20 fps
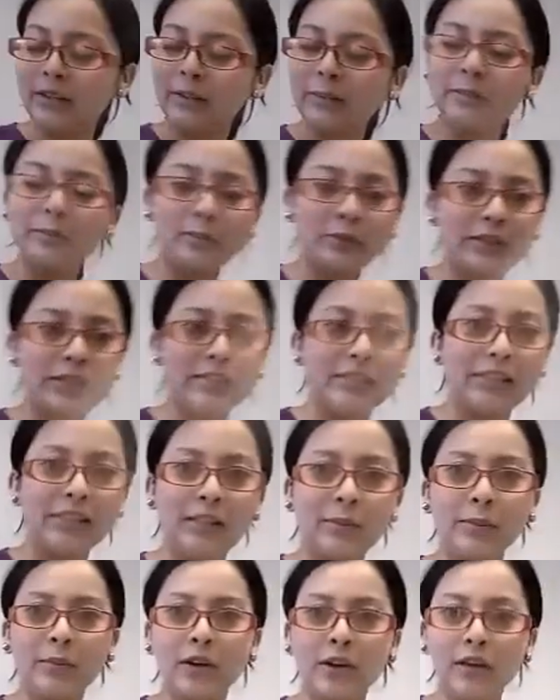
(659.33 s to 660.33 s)
gonna put the
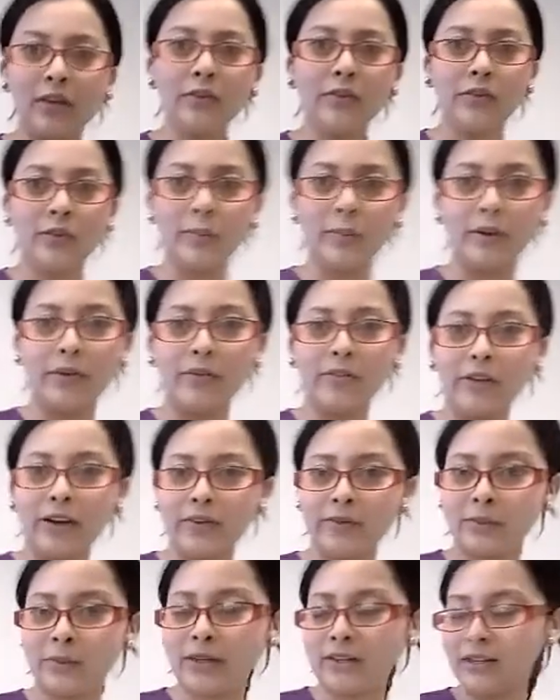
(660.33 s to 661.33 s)
steamer on for about
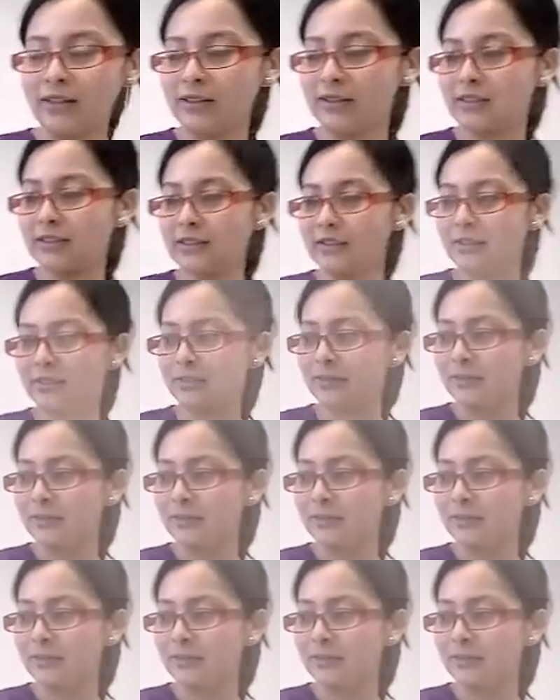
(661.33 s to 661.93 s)
5 minutes,